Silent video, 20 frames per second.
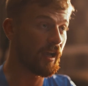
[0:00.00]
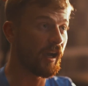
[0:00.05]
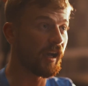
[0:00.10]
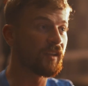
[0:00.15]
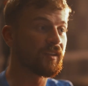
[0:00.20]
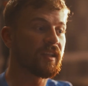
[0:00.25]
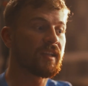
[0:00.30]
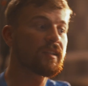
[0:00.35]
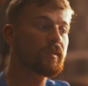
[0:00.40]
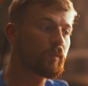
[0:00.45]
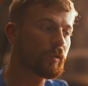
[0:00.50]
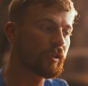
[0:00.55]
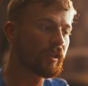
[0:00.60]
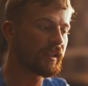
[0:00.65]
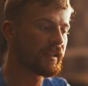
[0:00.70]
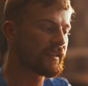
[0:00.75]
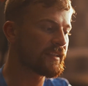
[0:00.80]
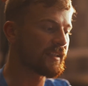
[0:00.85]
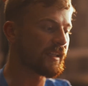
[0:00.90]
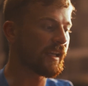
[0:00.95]
Unless we're going
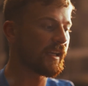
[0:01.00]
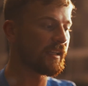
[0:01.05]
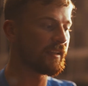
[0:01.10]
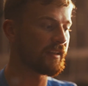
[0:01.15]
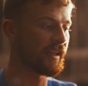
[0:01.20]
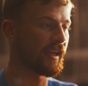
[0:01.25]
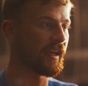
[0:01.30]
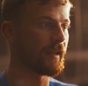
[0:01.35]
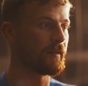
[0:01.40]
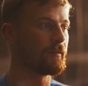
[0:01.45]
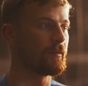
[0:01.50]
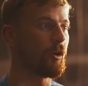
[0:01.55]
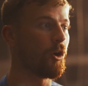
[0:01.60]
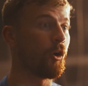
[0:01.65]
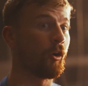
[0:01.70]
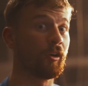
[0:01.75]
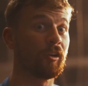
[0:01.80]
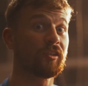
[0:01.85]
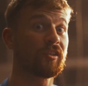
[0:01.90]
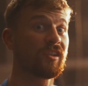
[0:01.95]
to say that
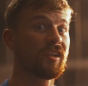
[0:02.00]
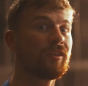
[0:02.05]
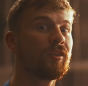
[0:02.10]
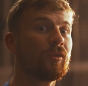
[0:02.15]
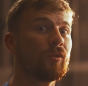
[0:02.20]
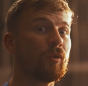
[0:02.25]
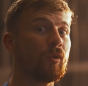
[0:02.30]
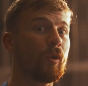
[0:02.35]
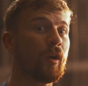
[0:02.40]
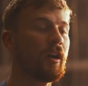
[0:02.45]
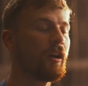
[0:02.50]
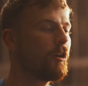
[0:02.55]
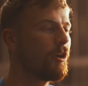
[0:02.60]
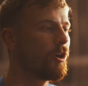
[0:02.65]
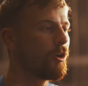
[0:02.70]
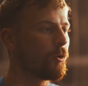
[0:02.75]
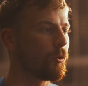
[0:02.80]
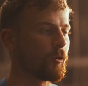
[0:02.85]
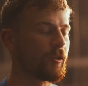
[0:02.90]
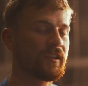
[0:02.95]
R two
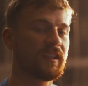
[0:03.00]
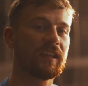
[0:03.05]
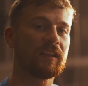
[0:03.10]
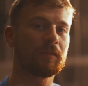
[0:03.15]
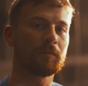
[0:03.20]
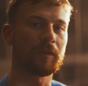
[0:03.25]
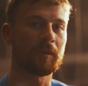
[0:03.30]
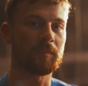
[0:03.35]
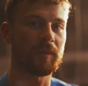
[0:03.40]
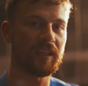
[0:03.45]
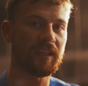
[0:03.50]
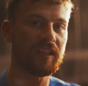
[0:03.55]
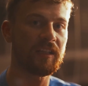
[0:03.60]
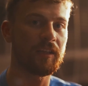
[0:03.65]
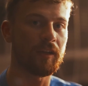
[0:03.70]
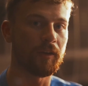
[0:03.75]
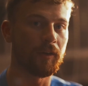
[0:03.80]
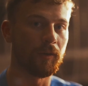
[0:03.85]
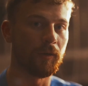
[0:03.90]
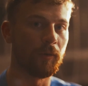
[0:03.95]
or C three P
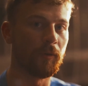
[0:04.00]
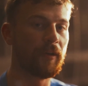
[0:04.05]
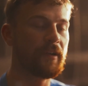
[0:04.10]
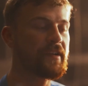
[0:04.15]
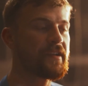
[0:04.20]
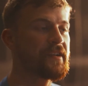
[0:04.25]
O